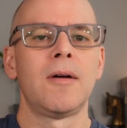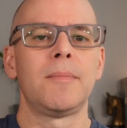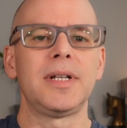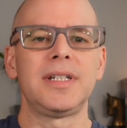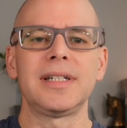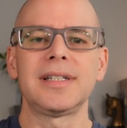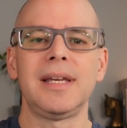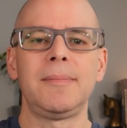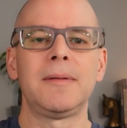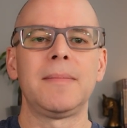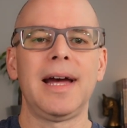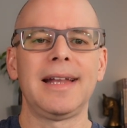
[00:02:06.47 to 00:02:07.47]
But just keep
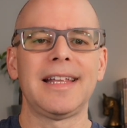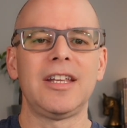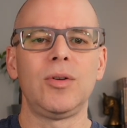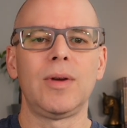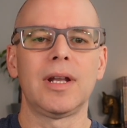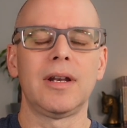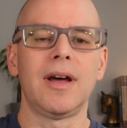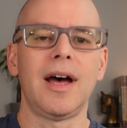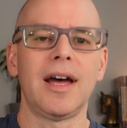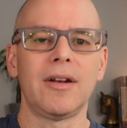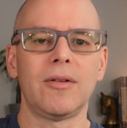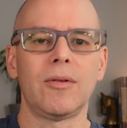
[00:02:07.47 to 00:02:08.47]
in mind that you
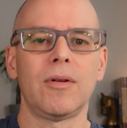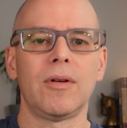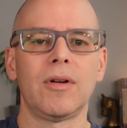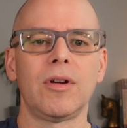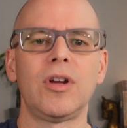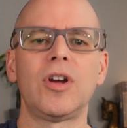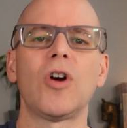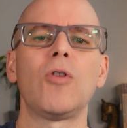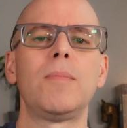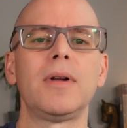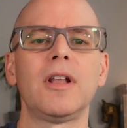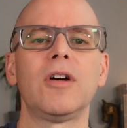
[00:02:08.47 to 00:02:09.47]
cannot go
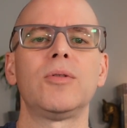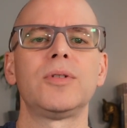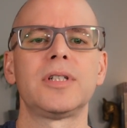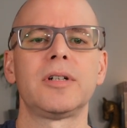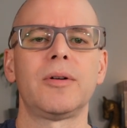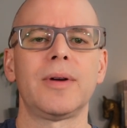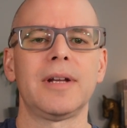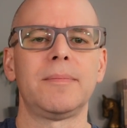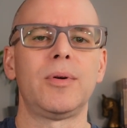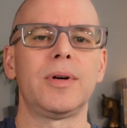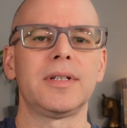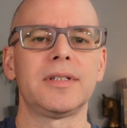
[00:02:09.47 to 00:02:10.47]
below 0 hit
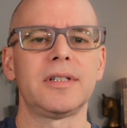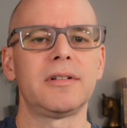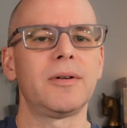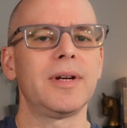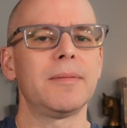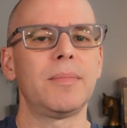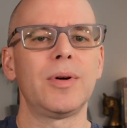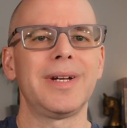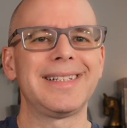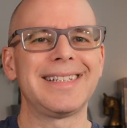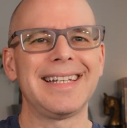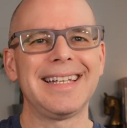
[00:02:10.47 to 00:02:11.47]
points. 0 hit
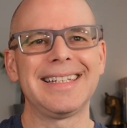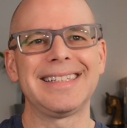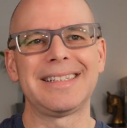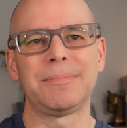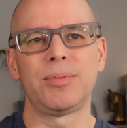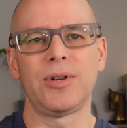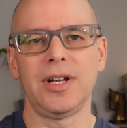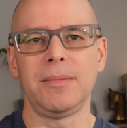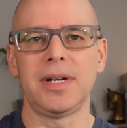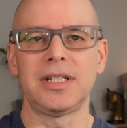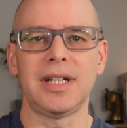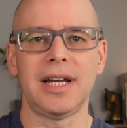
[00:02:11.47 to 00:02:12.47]
points is pretty
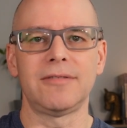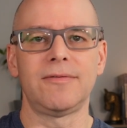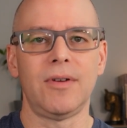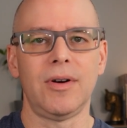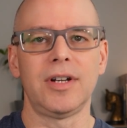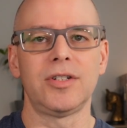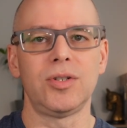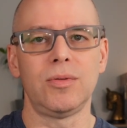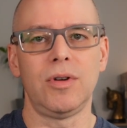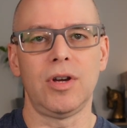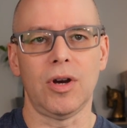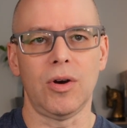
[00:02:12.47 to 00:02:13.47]
much as far as you
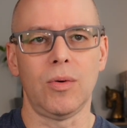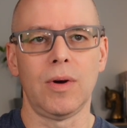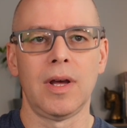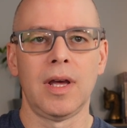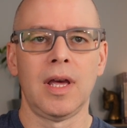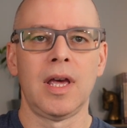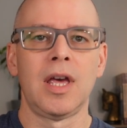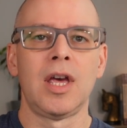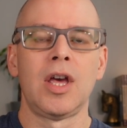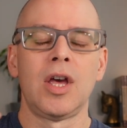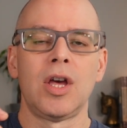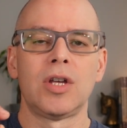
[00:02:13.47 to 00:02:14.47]
go.
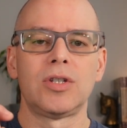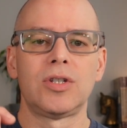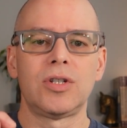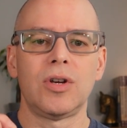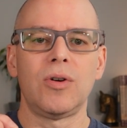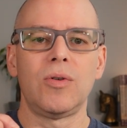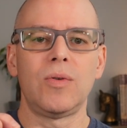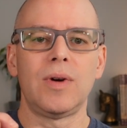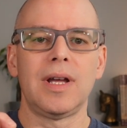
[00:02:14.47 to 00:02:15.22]
So